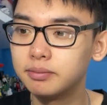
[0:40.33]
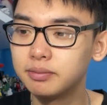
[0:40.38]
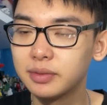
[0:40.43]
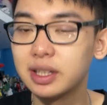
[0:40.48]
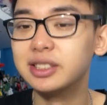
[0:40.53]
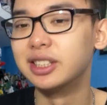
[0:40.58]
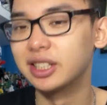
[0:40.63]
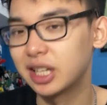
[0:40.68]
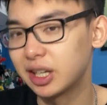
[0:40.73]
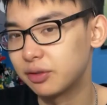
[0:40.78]

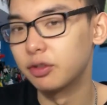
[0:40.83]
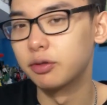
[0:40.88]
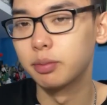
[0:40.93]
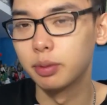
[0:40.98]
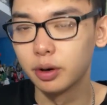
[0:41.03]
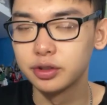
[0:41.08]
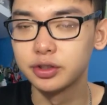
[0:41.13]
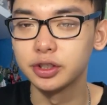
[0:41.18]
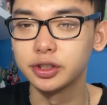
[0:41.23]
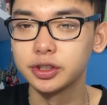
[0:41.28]
It's a gift with
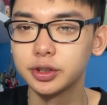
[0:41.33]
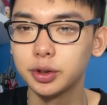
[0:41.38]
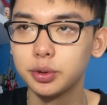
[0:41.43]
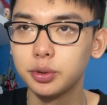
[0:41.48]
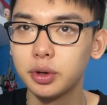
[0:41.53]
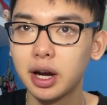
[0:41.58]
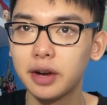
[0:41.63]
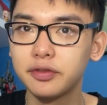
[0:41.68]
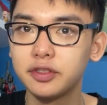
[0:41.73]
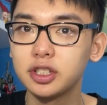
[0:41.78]
purchase, so you
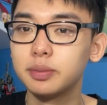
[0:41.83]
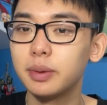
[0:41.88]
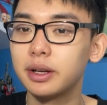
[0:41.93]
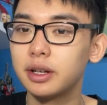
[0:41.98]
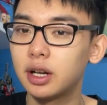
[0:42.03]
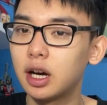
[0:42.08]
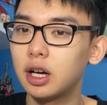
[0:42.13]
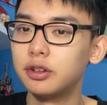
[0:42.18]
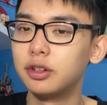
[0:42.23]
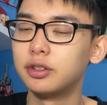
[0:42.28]
have to spend
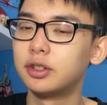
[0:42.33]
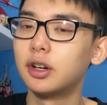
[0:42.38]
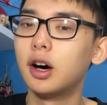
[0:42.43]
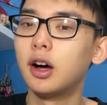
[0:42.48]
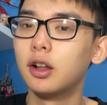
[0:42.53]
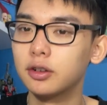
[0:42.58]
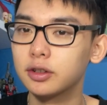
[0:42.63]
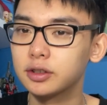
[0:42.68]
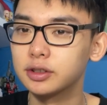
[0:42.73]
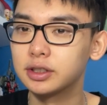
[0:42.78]

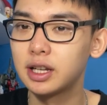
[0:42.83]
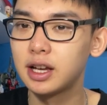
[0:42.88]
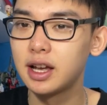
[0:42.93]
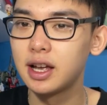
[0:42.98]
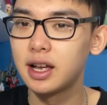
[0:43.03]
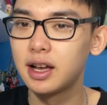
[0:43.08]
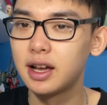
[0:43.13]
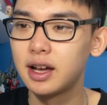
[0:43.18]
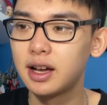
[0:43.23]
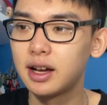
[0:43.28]
$100
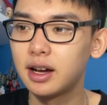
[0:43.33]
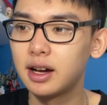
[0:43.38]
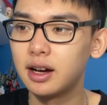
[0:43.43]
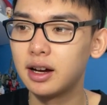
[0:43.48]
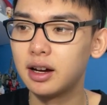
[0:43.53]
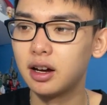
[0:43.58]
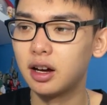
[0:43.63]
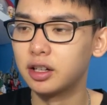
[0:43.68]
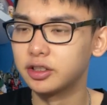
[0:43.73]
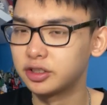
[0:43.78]

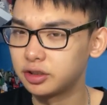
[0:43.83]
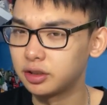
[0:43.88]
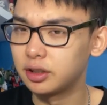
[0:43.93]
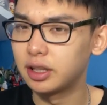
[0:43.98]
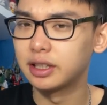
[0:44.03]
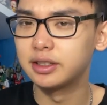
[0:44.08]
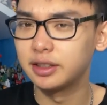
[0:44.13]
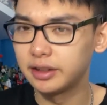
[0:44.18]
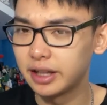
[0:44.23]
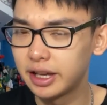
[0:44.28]
on
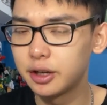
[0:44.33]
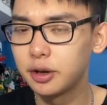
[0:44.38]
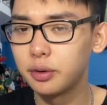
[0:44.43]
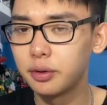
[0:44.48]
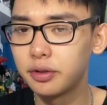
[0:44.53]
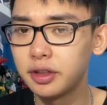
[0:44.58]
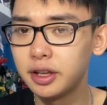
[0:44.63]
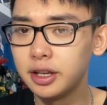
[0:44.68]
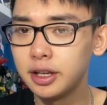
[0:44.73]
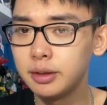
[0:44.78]
select Lego
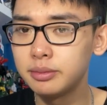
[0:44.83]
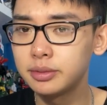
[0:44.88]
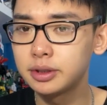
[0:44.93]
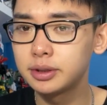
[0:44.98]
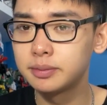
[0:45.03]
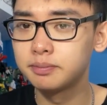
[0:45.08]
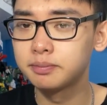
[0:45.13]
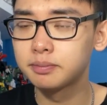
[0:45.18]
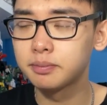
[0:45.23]
themes